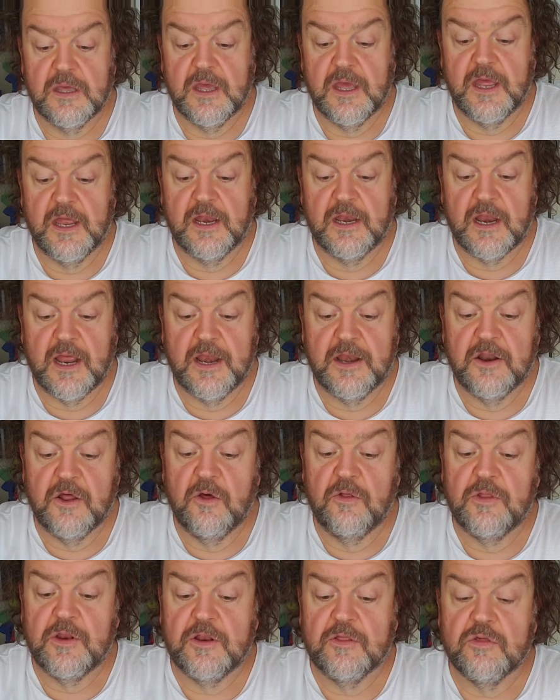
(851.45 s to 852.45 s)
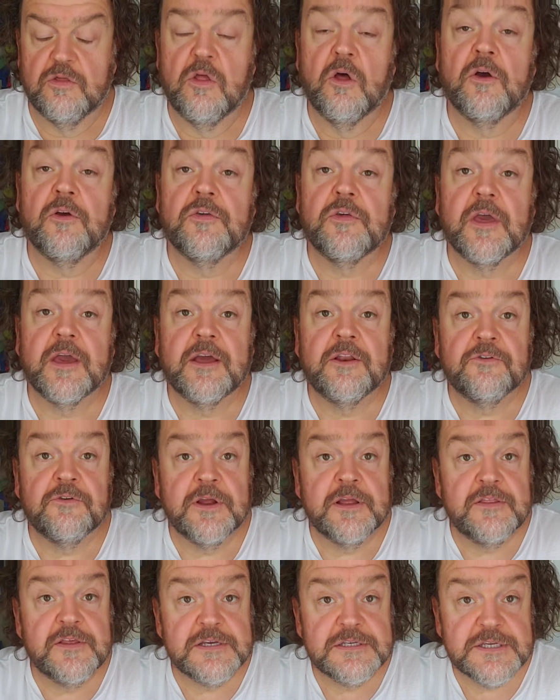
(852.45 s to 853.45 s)
And I know that as long as I can
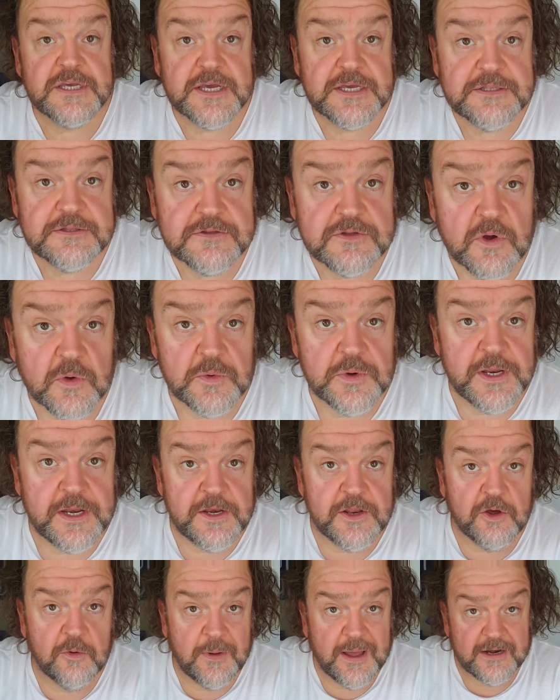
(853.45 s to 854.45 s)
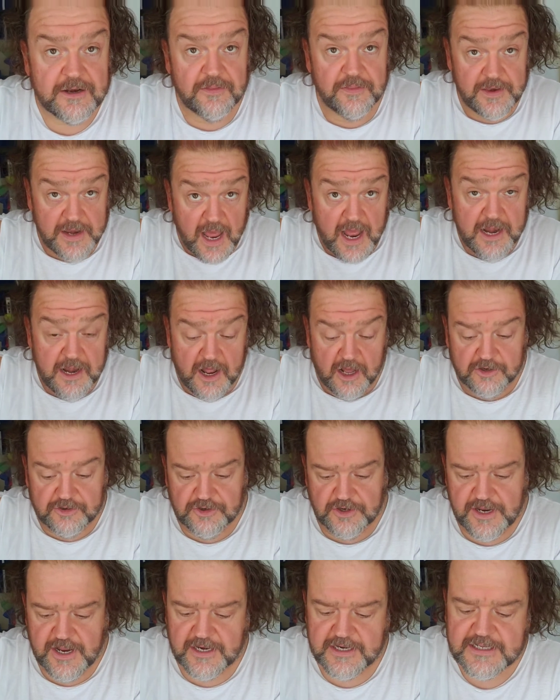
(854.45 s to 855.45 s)
read this, I don't need to go back to the eye doctor
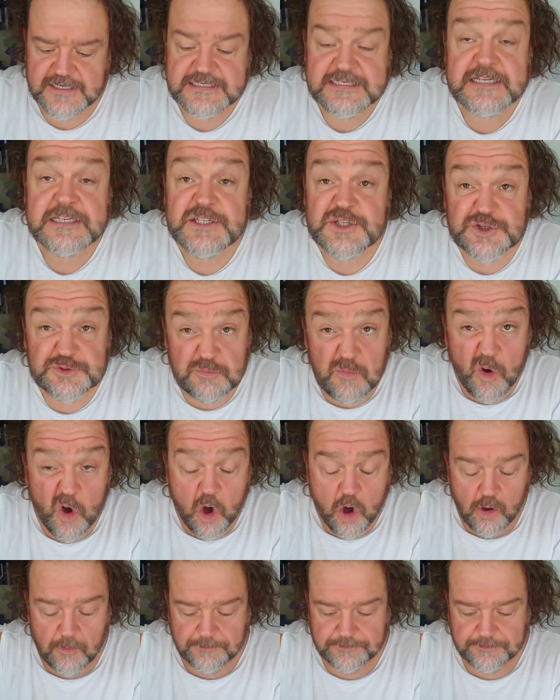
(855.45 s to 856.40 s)
yet because it's small.